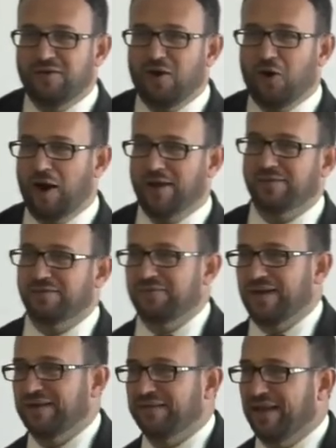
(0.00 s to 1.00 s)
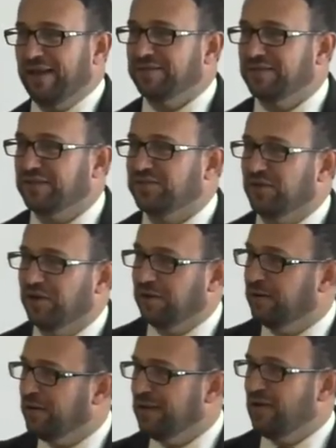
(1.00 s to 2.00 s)
All right, fantastic.
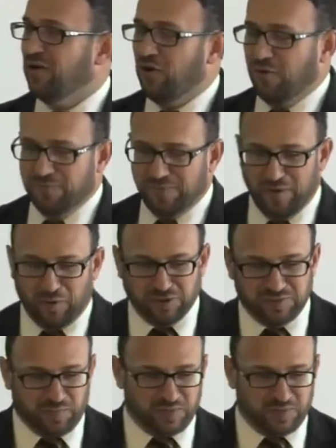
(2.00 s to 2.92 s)
So those